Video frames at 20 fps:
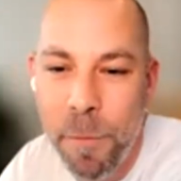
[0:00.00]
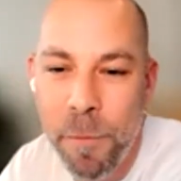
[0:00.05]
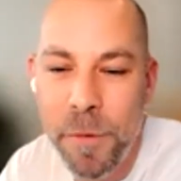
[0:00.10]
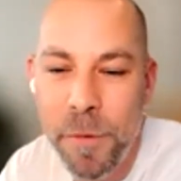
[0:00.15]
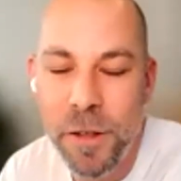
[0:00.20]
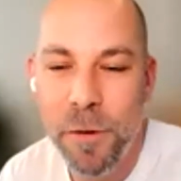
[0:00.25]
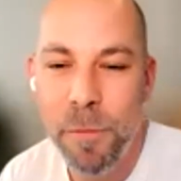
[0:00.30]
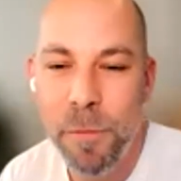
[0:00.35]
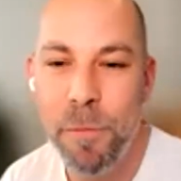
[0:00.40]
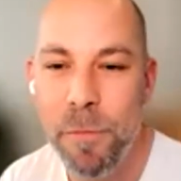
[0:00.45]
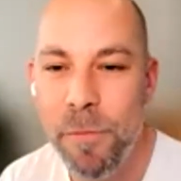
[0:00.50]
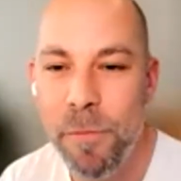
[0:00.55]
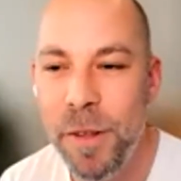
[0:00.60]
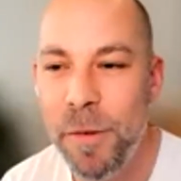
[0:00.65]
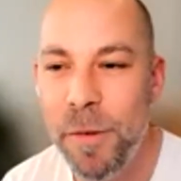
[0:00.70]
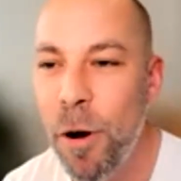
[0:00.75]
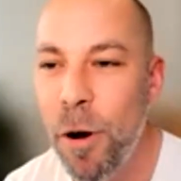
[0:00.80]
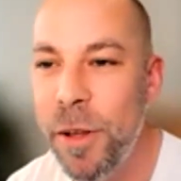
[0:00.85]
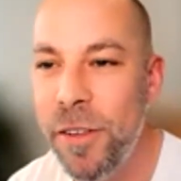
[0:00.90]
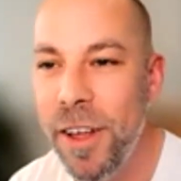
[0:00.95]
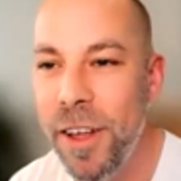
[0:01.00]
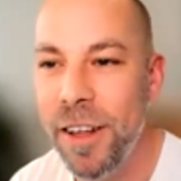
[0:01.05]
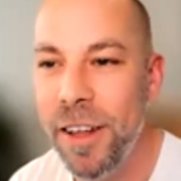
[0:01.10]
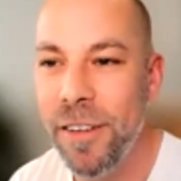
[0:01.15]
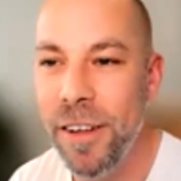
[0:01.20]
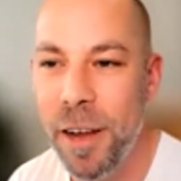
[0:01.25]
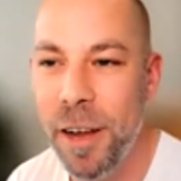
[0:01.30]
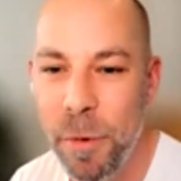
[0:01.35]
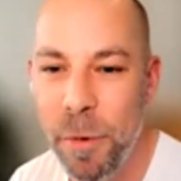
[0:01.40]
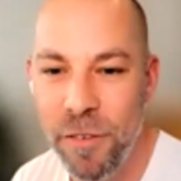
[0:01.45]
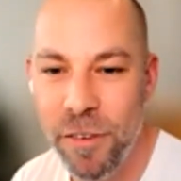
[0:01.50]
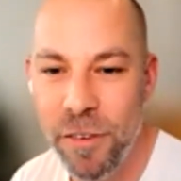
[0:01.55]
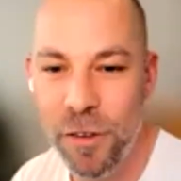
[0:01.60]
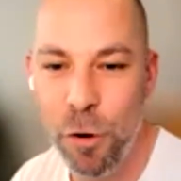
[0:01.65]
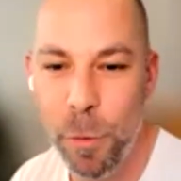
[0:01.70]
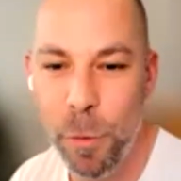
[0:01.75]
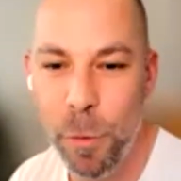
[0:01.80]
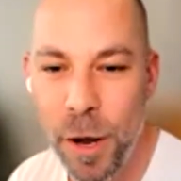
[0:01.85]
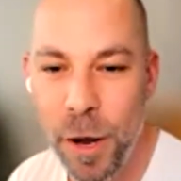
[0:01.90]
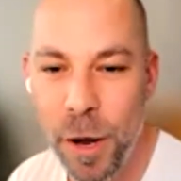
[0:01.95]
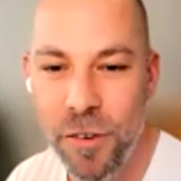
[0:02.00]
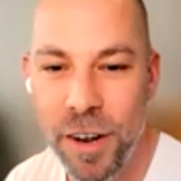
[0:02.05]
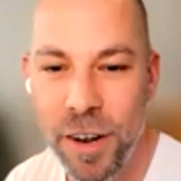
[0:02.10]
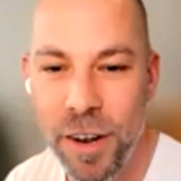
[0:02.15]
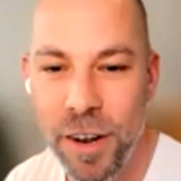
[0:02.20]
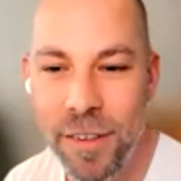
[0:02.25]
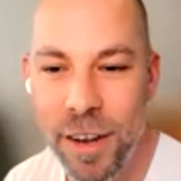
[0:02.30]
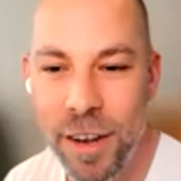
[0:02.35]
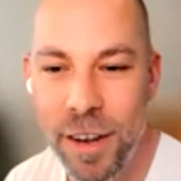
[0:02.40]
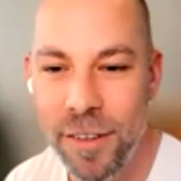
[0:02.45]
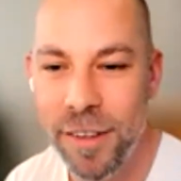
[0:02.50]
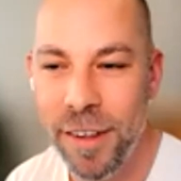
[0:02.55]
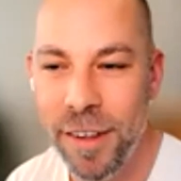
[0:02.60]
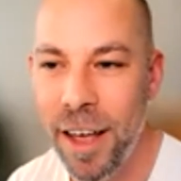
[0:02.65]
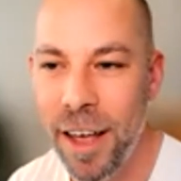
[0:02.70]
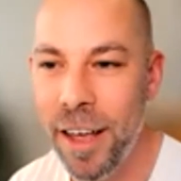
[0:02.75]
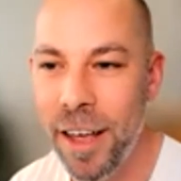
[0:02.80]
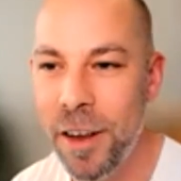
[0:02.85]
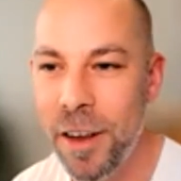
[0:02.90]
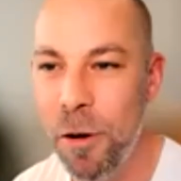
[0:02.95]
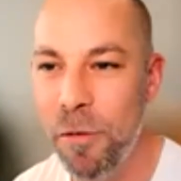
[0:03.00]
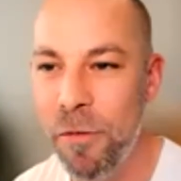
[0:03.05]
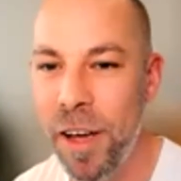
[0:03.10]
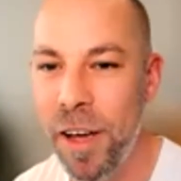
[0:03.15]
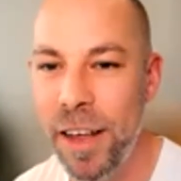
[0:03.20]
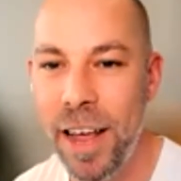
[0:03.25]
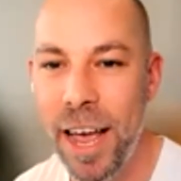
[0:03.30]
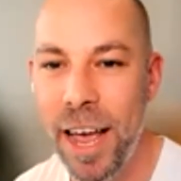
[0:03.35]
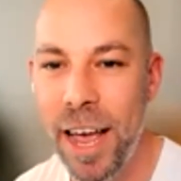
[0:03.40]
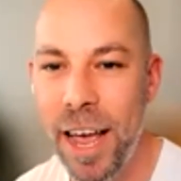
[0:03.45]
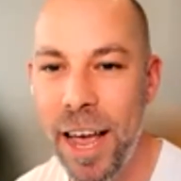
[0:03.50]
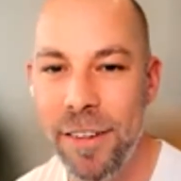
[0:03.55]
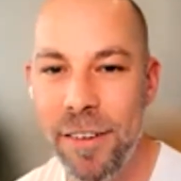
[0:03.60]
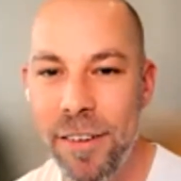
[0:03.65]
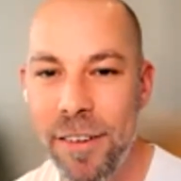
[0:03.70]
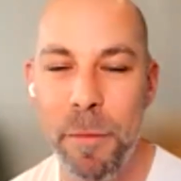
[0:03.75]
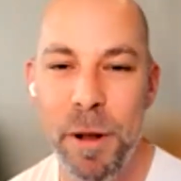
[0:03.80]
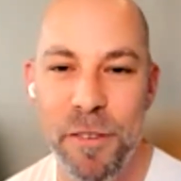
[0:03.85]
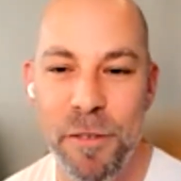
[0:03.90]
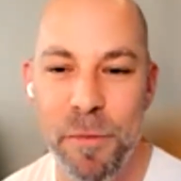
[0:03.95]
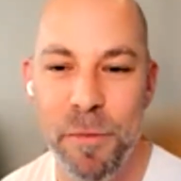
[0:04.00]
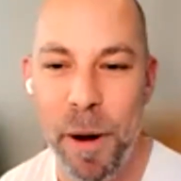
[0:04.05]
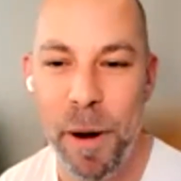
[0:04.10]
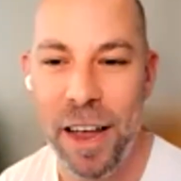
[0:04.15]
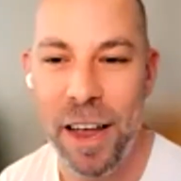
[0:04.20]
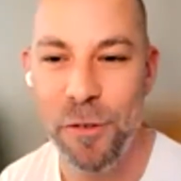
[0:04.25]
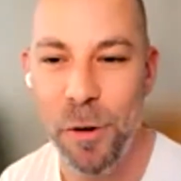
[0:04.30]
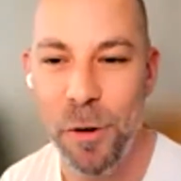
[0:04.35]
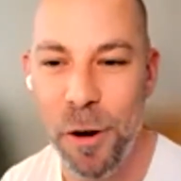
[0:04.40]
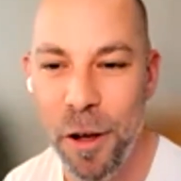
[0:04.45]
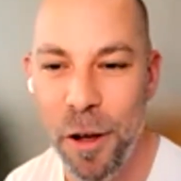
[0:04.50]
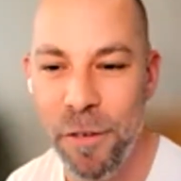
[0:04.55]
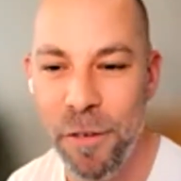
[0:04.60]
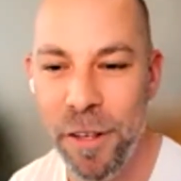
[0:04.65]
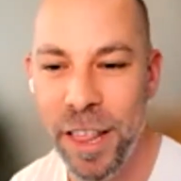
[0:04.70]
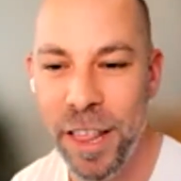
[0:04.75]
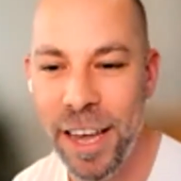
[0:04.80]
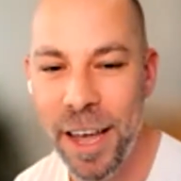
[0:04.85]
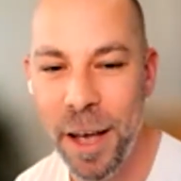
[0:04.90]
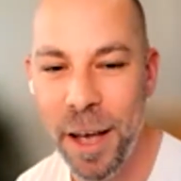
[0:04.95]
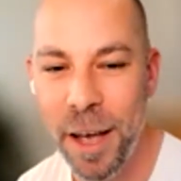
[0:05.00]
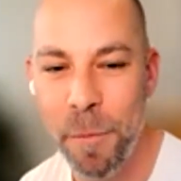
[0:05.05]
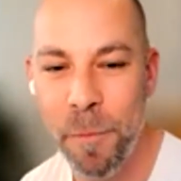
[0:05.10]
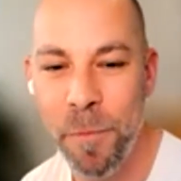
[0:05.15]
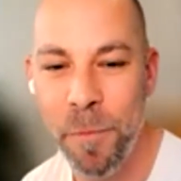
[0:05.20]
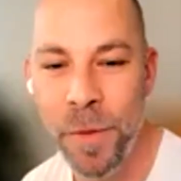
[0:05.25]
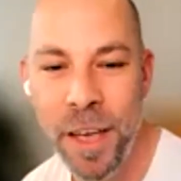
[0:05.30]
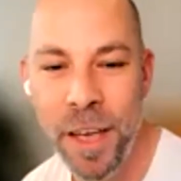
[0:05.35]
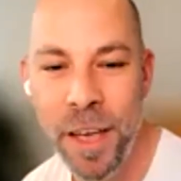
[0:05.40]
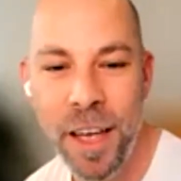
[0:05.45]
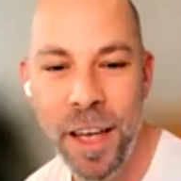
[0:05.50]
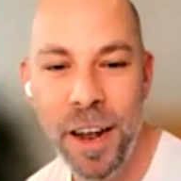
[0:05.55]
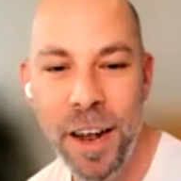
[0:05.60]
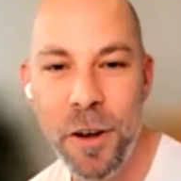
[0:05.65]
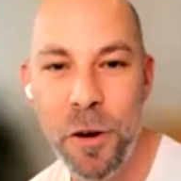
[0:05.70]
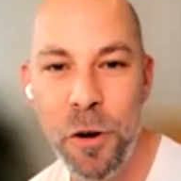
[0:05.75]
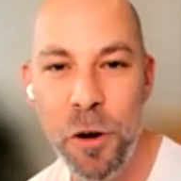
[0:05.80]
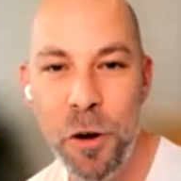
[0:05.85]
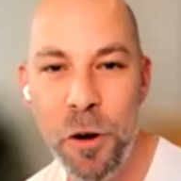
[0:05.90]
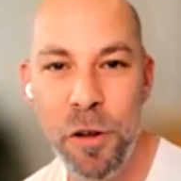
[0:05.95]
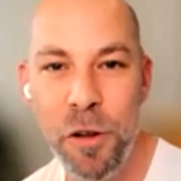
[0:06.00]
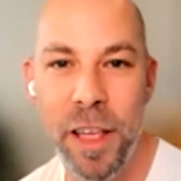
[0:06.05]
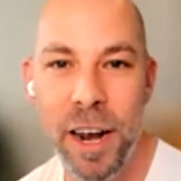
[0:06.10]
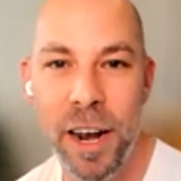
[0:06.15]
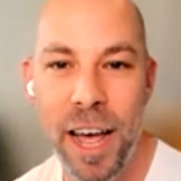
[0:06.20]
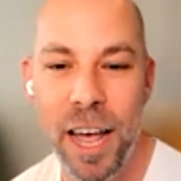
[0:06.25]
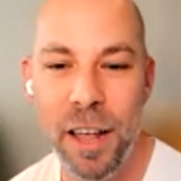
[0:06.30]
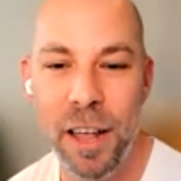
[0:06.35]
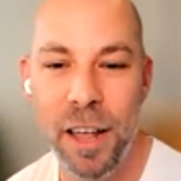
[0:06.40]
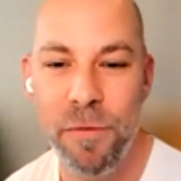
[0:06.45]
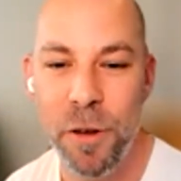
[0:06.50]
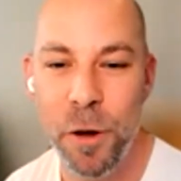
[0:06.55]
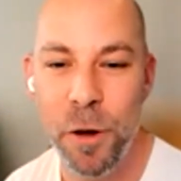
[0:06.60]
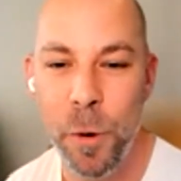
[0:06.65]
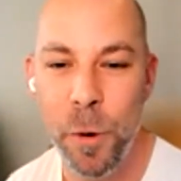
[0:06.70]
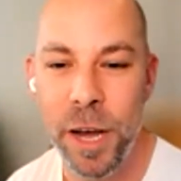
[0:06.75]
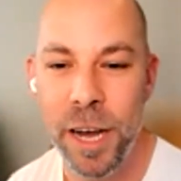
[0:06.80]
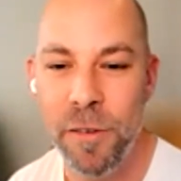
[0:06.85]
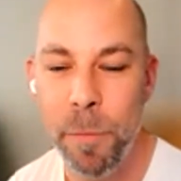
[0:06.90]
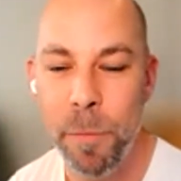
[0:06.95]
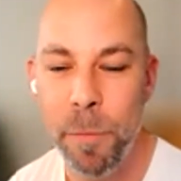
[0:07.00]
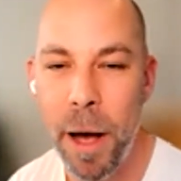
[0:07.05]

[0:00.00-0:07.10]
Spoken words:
This probably sounds like a bit of a stupid question since your face has kind of been splashed all over the news for the last few weeks.